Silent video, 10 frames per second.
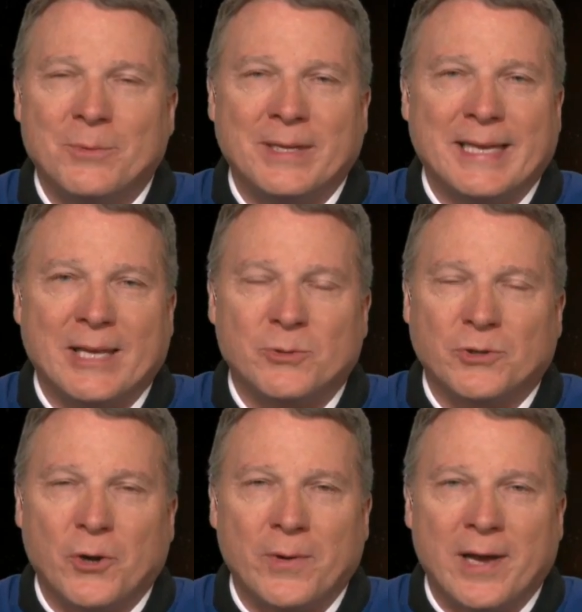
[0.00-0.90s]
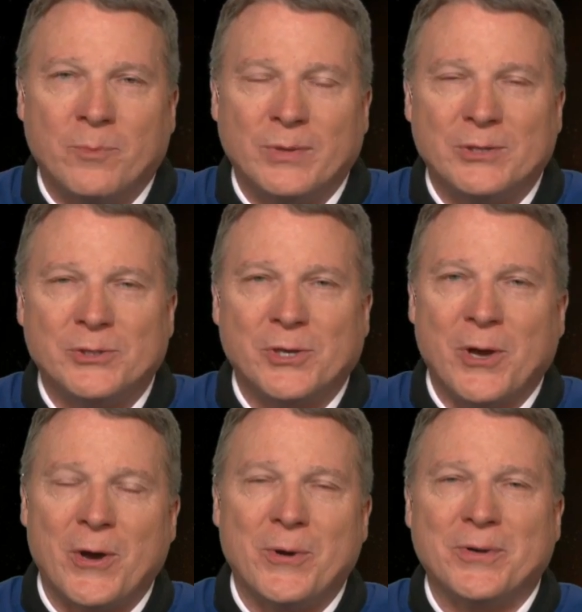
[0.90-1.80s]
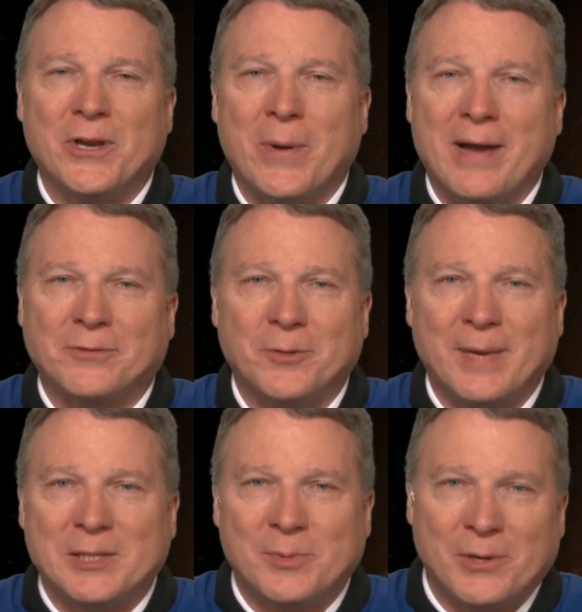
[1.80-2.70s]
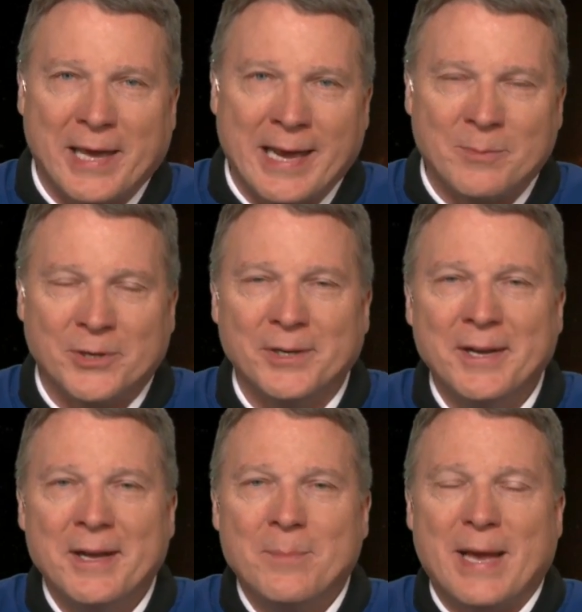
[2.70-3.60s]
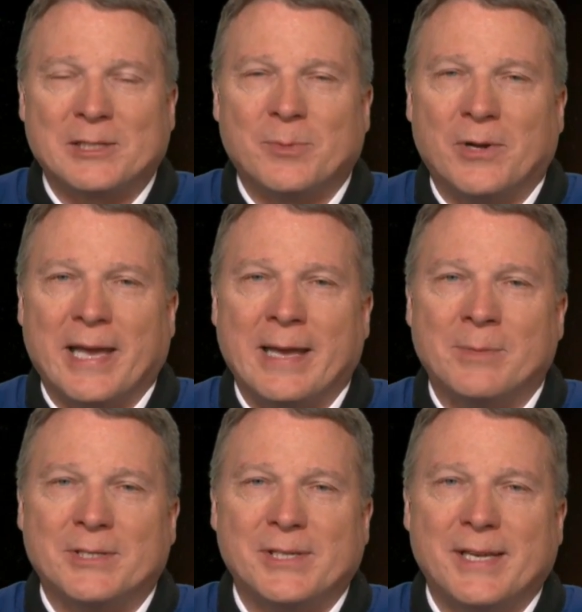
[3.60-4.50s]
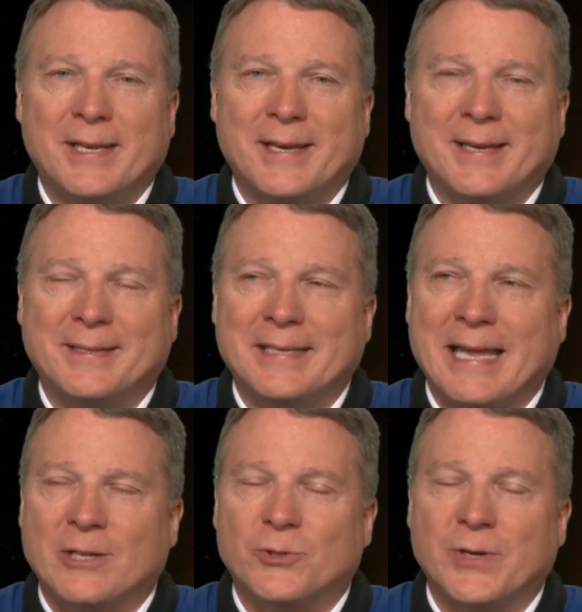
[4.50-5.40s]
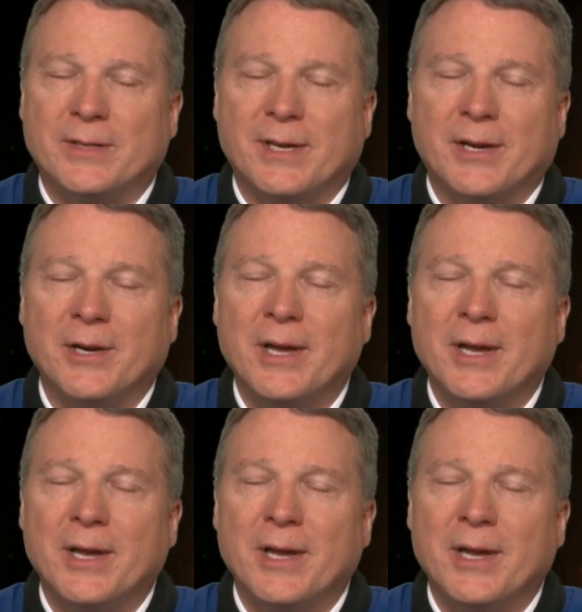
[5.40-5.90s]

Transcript: when the kids were growing uh -huh. up, uh-huh. we used to go, you know, after a baseball game or basketball game to see uh, to get a treat there.